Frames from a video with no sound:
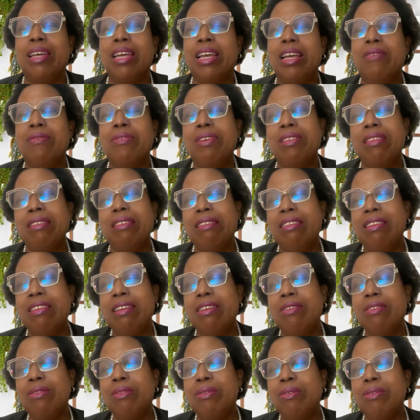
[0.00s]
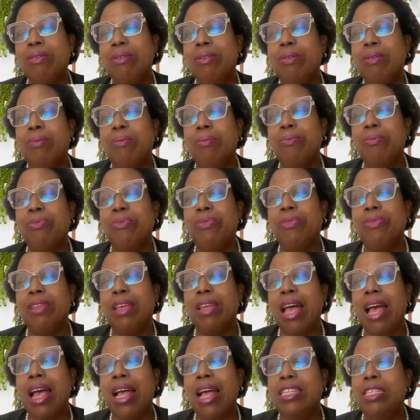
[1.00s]
every single
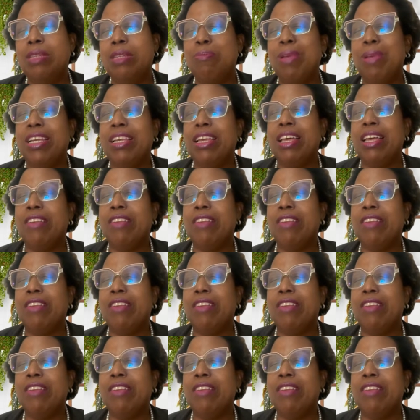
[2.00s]
aspect